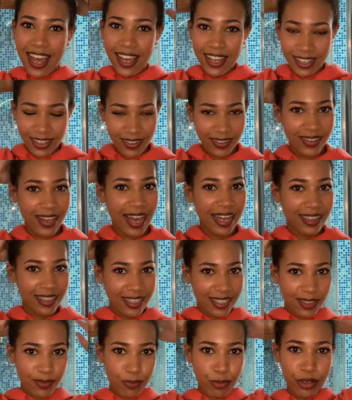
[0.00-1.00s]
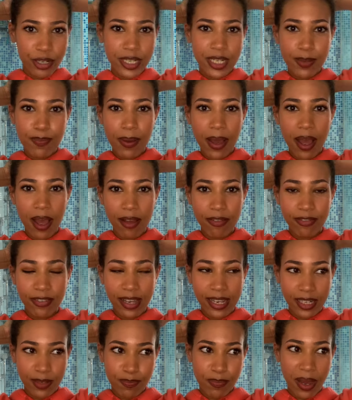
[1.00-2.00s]
you get this pretty
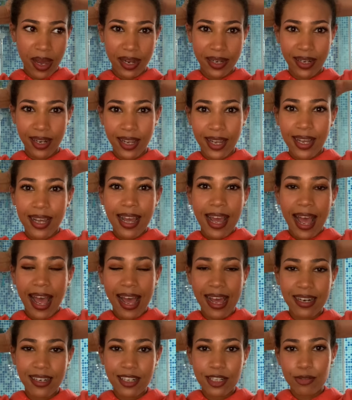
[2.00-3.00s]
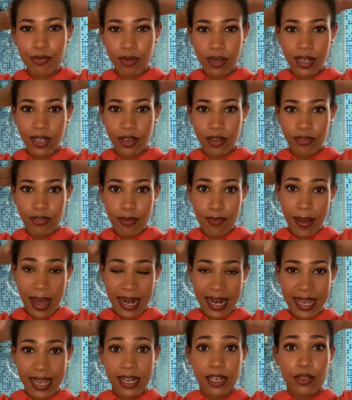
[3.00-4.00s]
perfect bun, and it's really good for
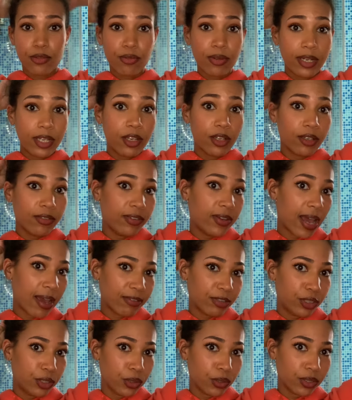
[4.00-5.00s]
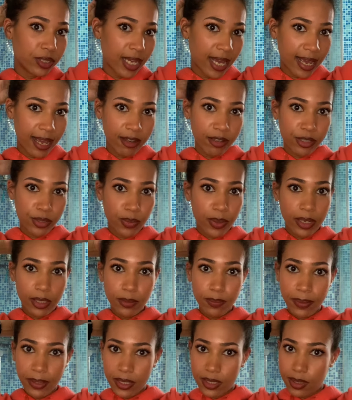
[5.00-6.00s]
ballet, and it's really good if you have short hair as well,
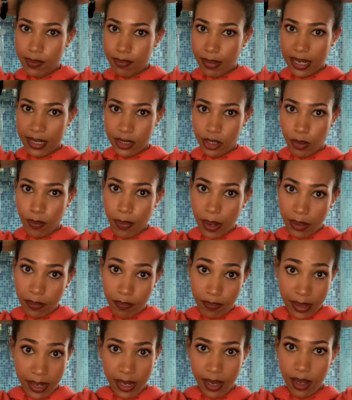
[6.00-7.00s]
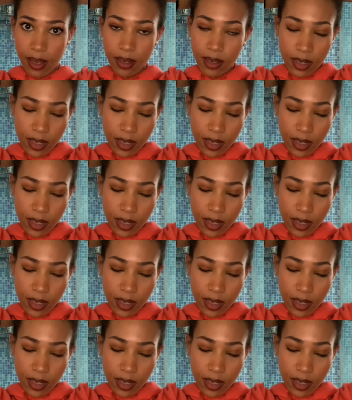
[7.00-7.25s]
because it makes your bun bigger.